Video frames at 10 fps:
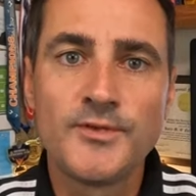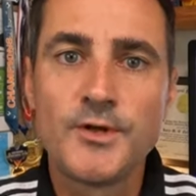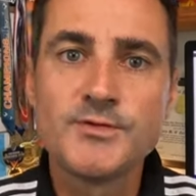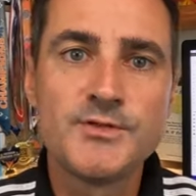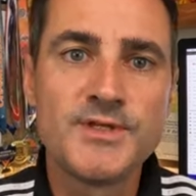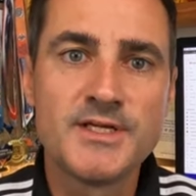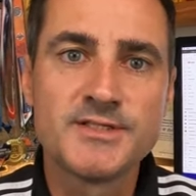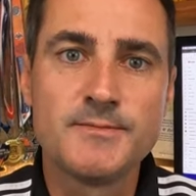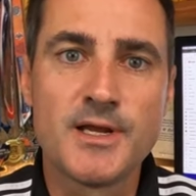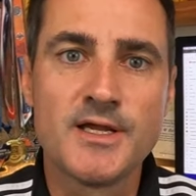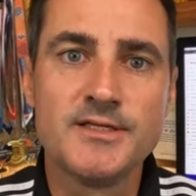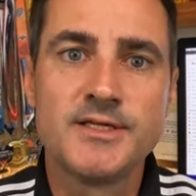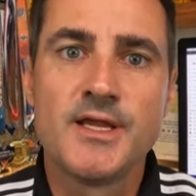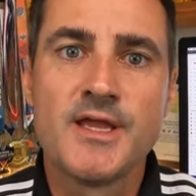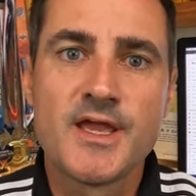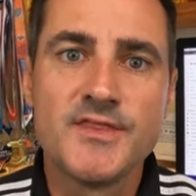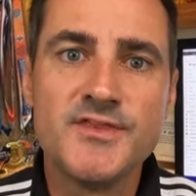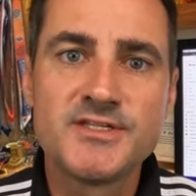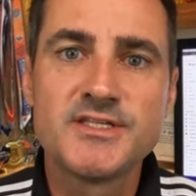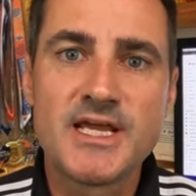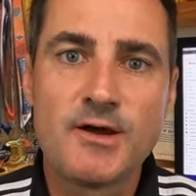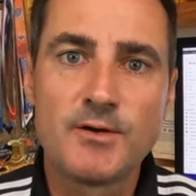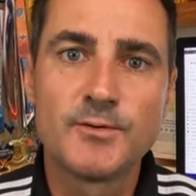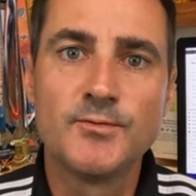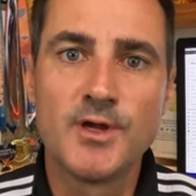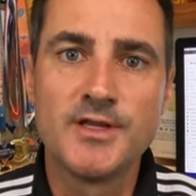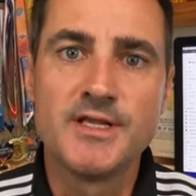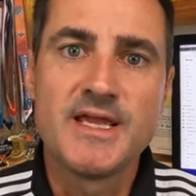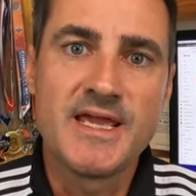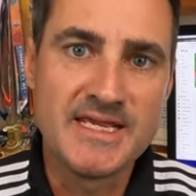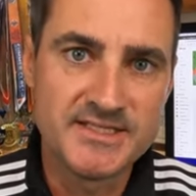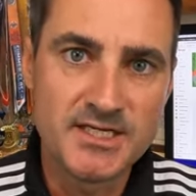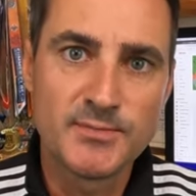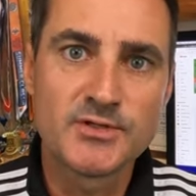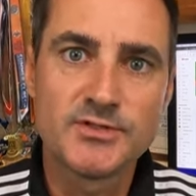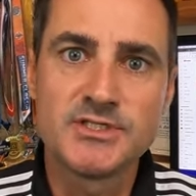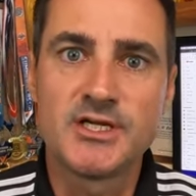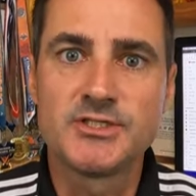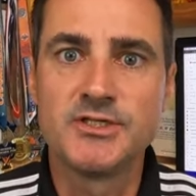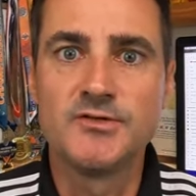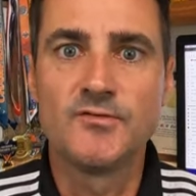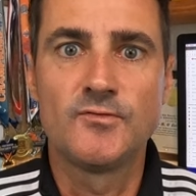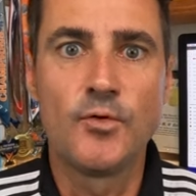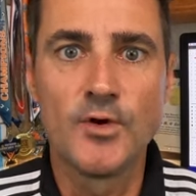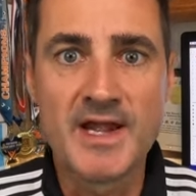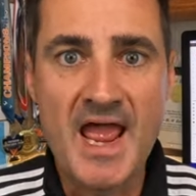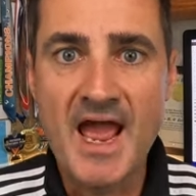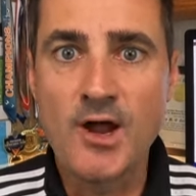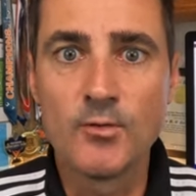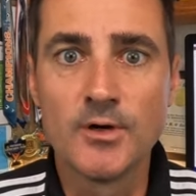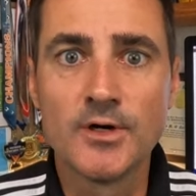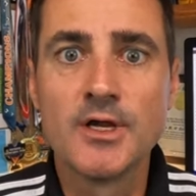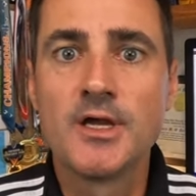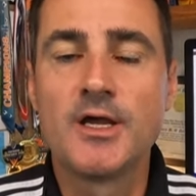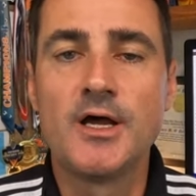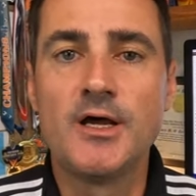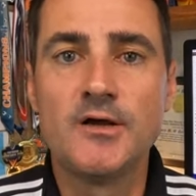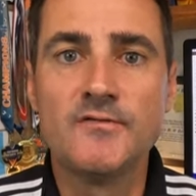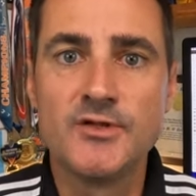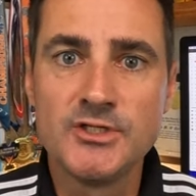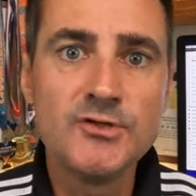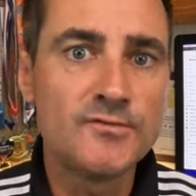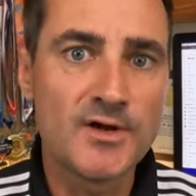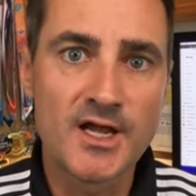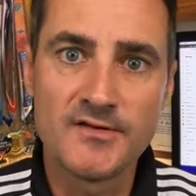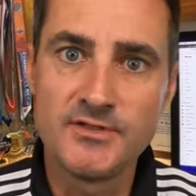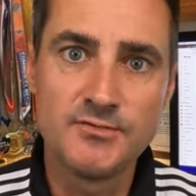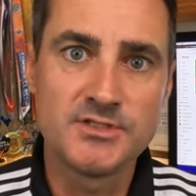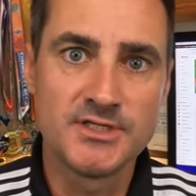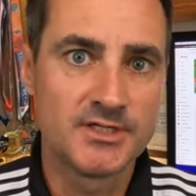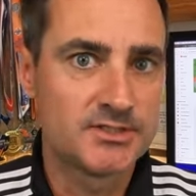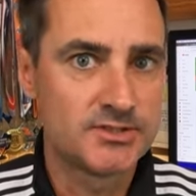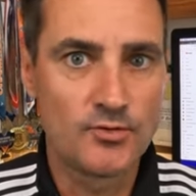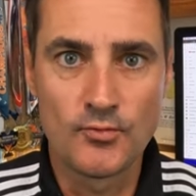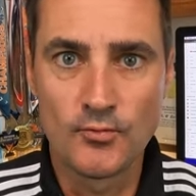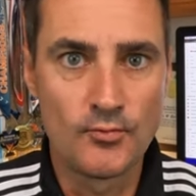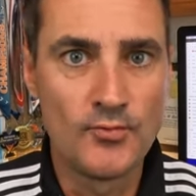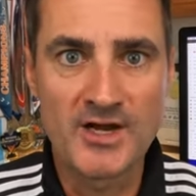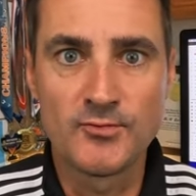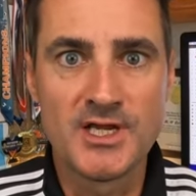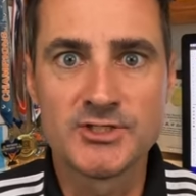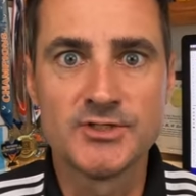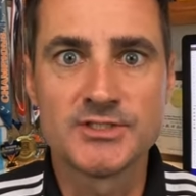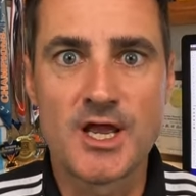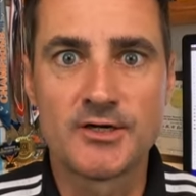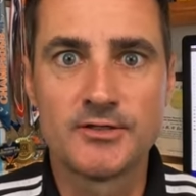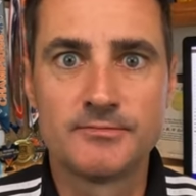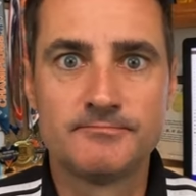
With those two things in mind, this is how I would run a typical session for an hour of U5, U6 recreational soccer.